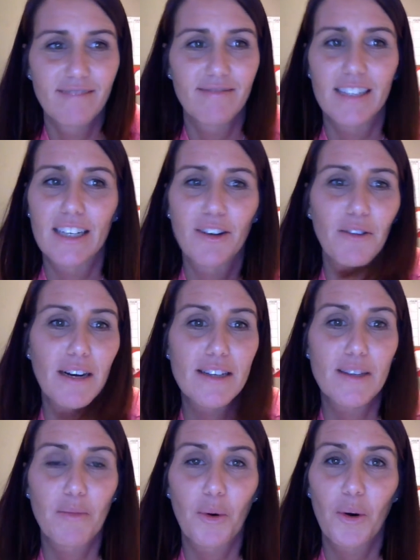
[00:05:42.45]
need to erase
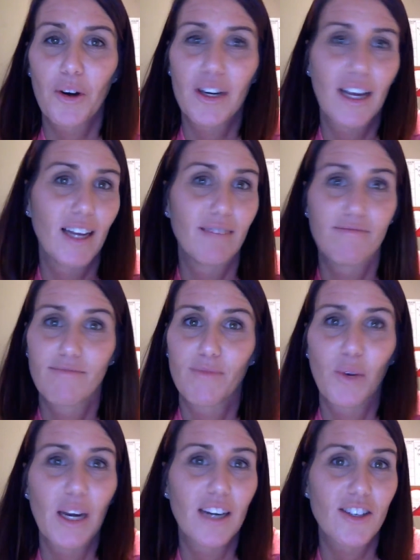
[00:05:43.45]
the board, and
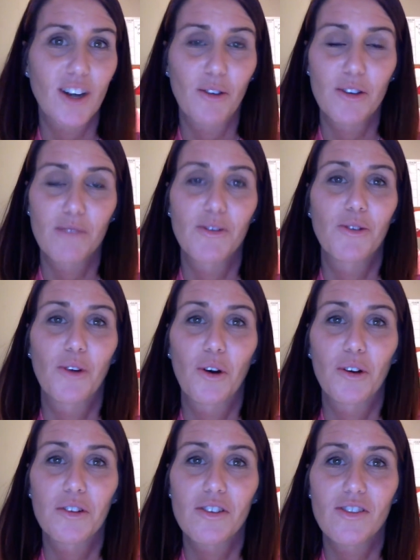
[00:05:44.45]
we need to start with some new goals.